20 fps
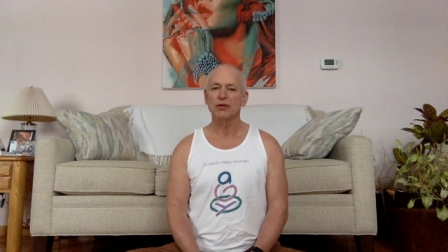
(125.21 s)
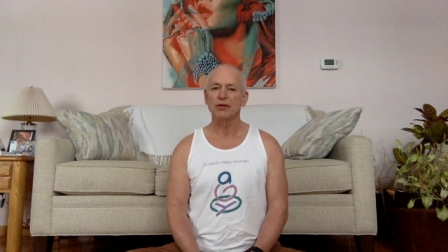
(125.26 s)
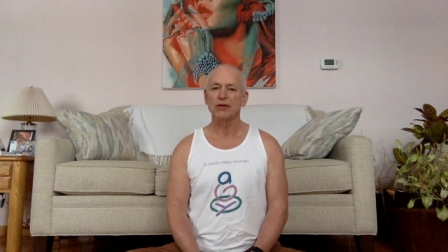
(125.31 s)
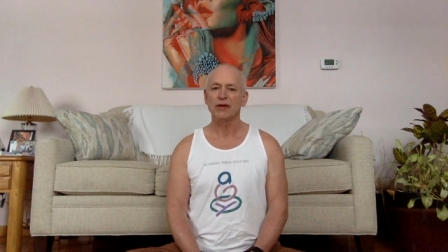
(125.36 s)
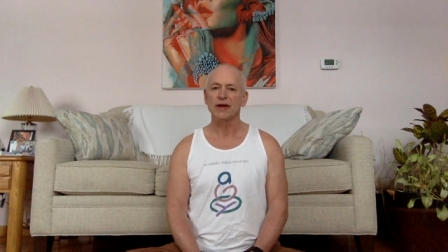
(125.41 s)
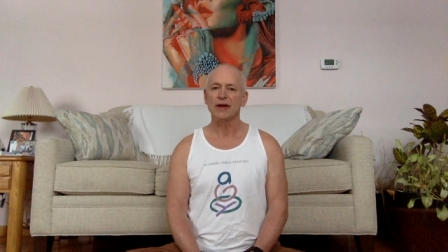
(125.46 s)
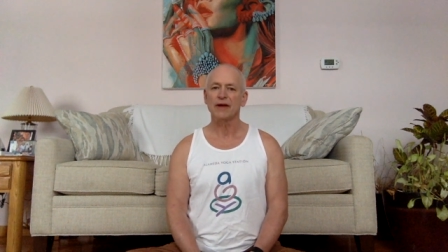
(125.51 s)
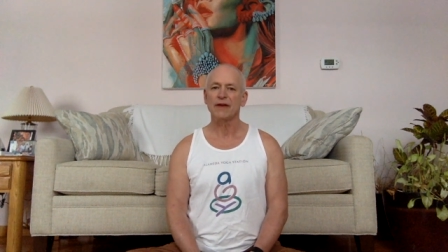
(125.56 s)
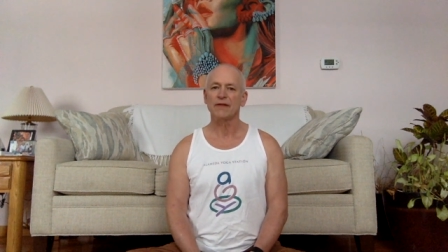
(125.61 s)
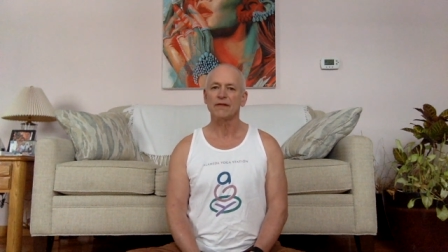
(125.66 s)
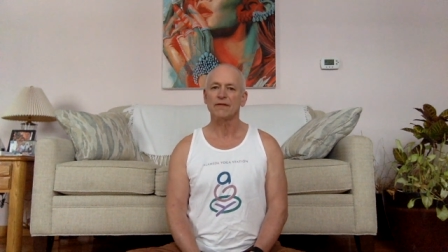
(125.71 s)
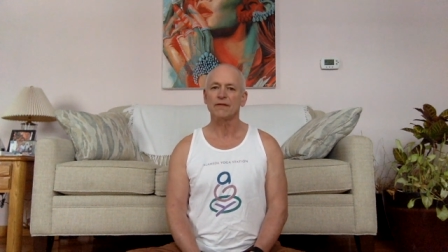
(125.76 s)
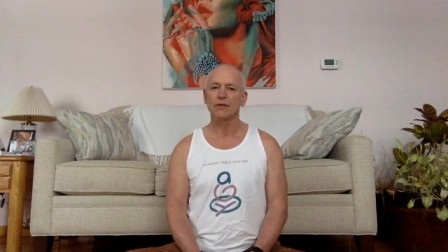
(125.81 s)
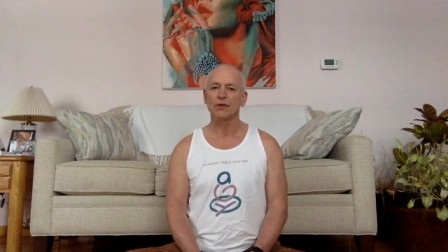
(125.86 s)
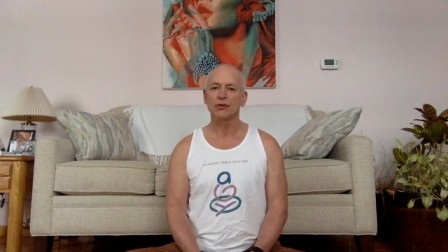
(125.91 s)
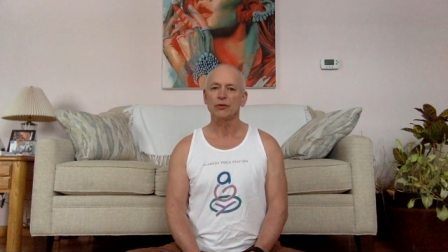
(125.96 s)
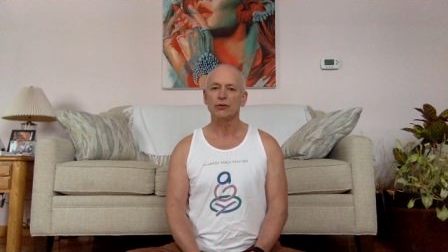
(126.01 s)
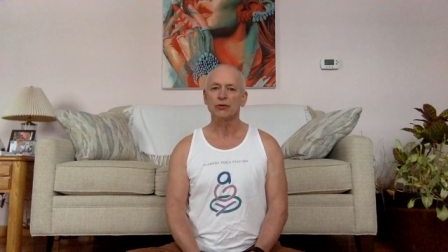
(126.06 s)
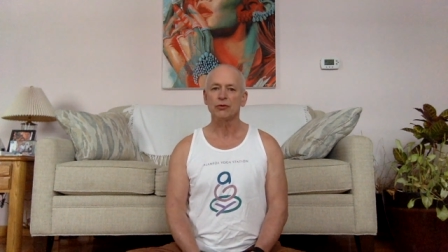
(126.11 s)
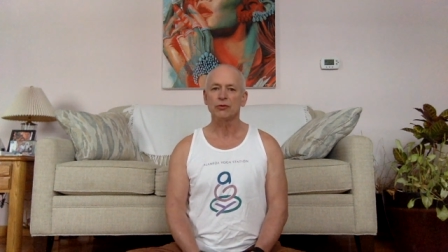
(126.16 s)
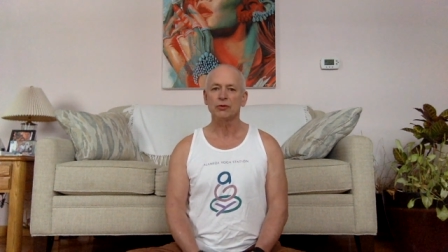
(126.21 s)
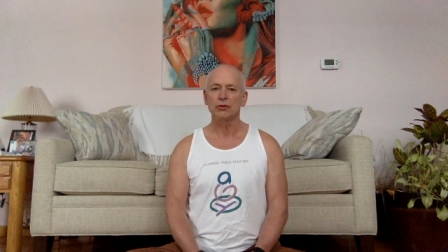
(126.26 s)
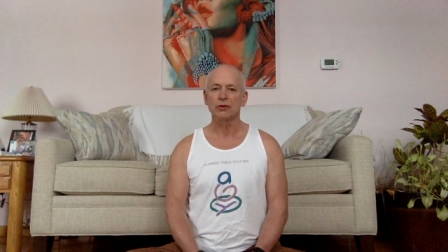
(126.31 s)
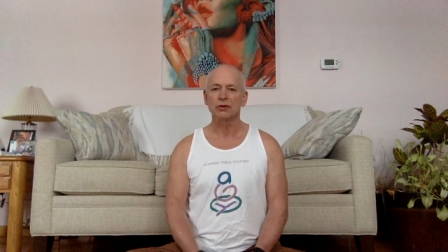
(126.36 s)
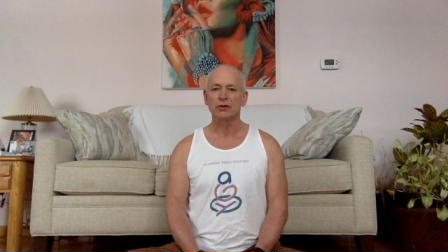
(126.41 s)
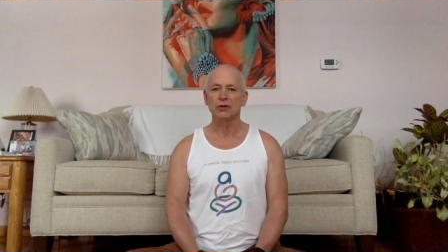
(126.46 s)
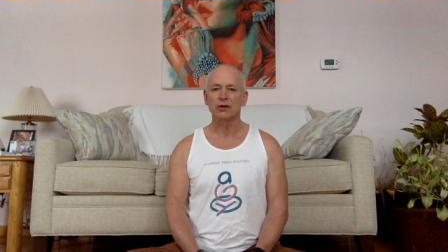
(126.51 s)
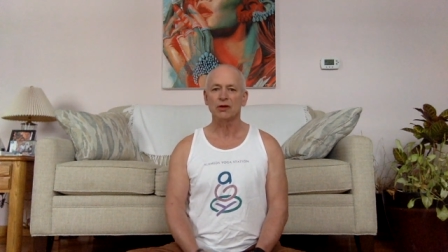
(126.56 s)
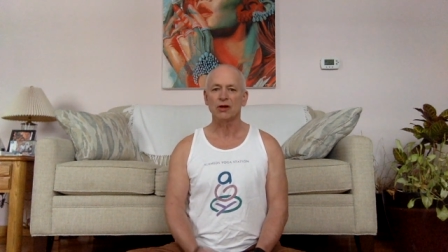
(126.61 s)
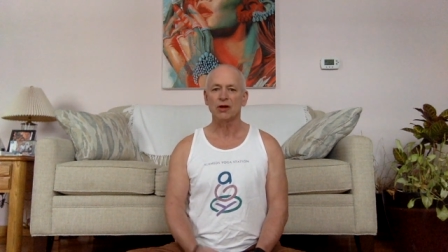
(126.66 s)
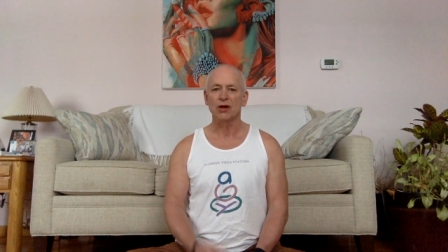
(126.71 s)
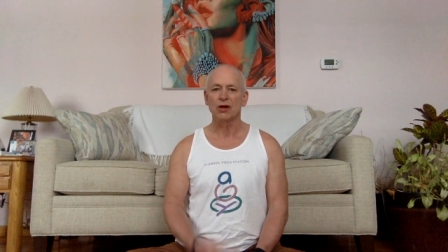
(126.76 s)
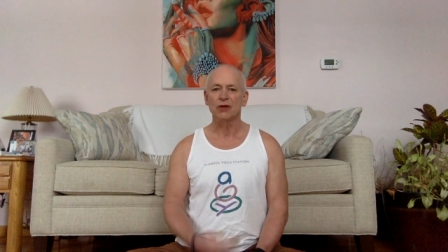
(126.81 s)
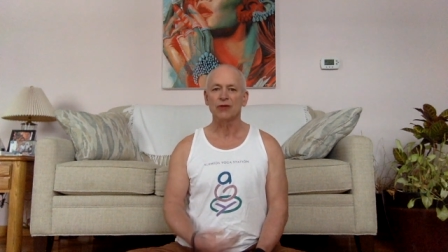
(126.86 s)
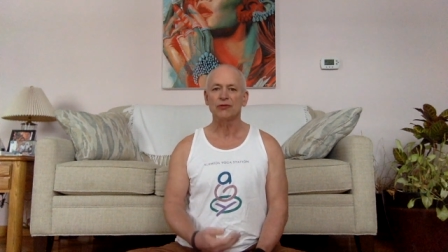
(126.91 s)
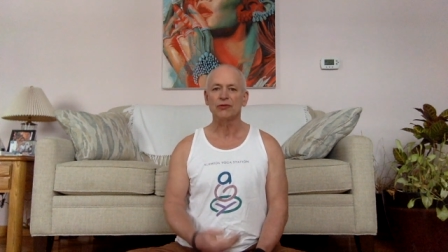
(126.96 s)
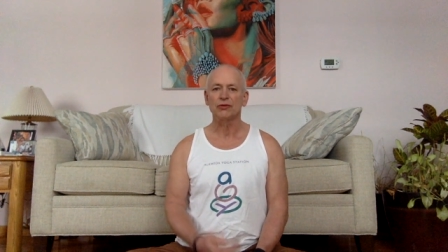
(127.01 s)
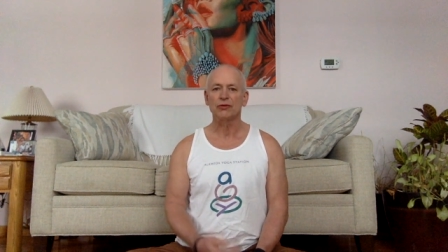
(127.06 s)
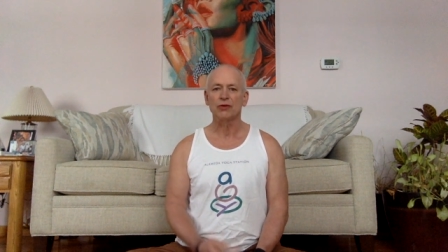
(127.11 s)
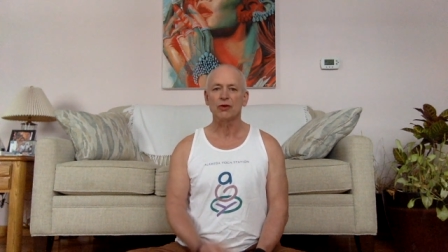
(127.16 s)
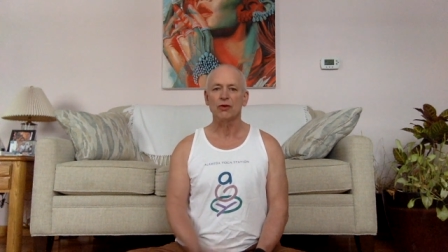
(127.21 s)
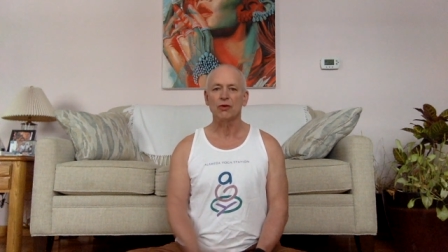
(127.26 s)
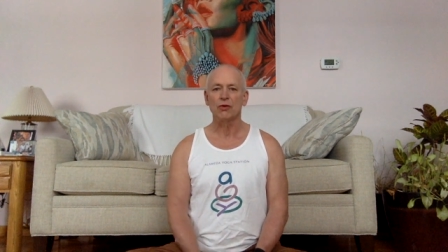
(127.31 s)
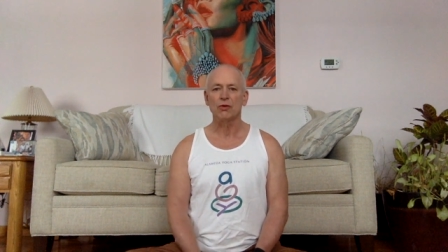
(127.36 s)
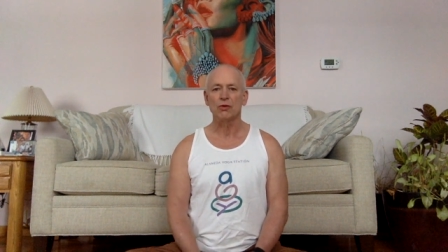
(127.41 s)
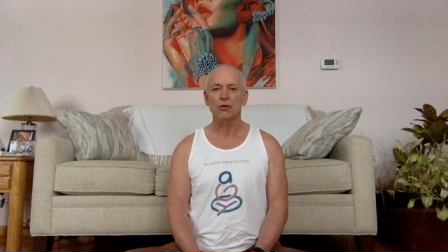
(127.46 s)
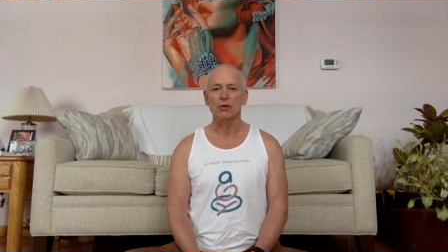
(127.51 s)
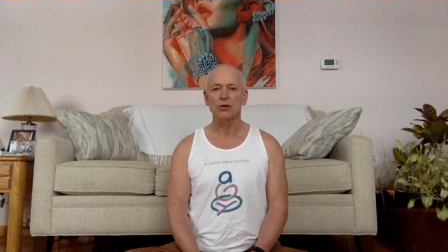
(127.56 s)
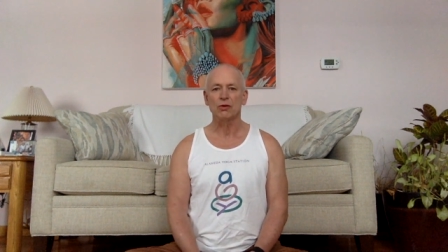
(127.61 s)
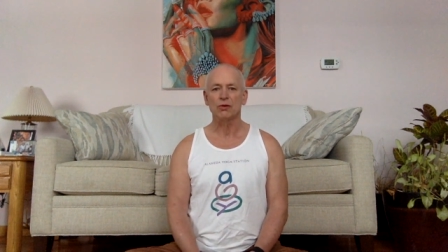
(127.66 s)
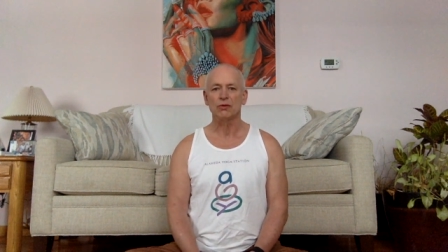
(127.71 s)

that doing a slow